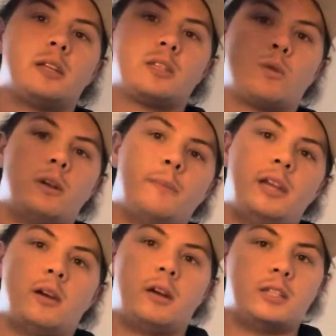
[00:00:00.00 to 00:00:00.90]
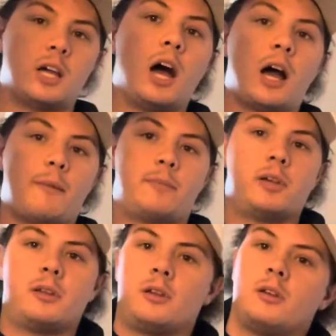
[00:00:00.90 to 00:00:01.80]
is going to be on top,
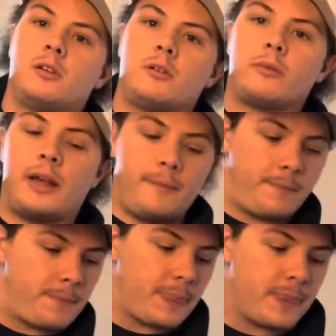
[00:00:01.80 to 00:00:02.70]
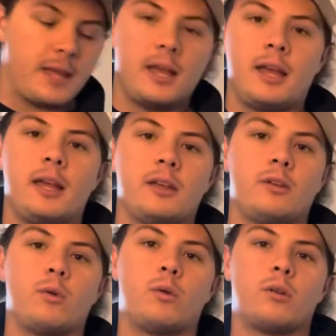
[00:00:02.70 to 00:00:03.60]
right?
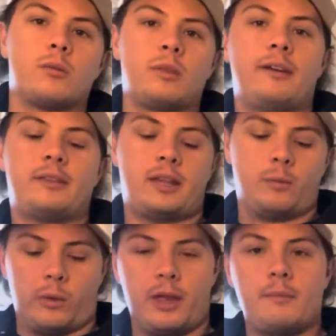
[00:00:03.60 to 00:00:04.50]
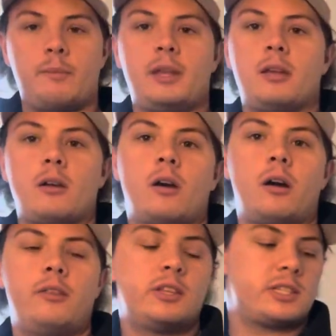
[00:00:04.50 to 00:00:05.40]
Your left hand will then be
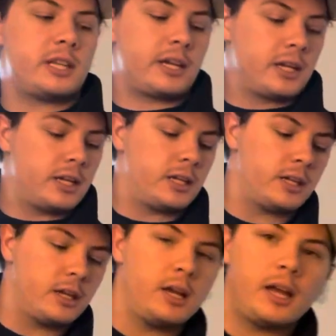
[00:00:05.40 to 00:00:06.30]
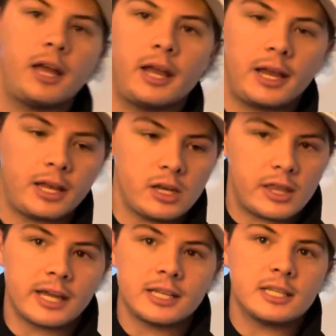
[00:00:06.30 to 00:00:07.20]
on the stick, and
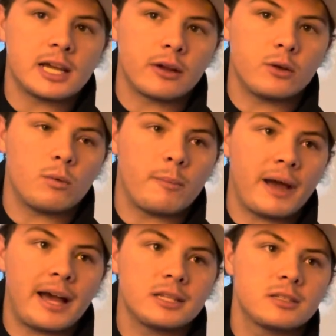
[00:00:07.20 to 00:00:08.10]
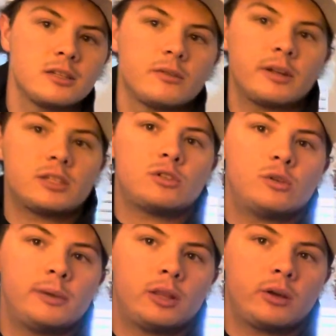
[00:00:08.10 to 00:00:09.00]
that is how you will pass, right? So
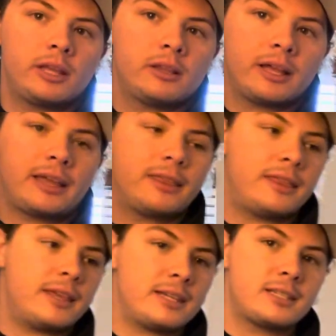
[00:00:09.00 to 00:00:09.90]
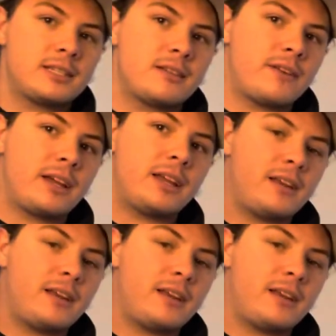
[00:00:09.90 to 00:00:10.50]
you'll be looking like this. Let's see if I can get